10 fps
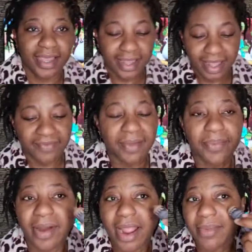Okay, after
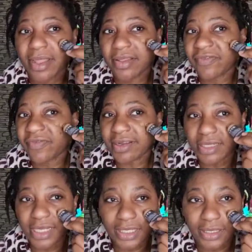primer,
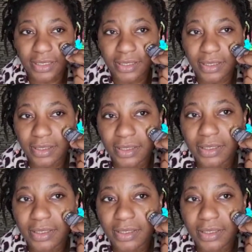foundation,